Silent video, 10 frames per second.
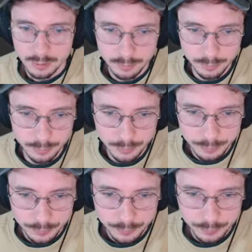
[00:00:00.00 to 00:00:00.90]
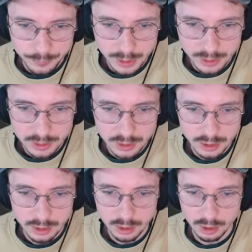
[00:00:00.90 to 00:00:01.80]
Let's
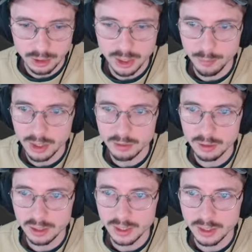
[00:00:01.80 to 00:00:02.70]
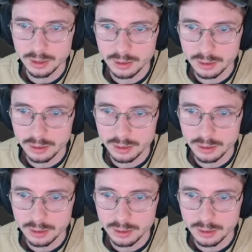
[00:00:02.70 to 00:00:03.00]
lock the background layer.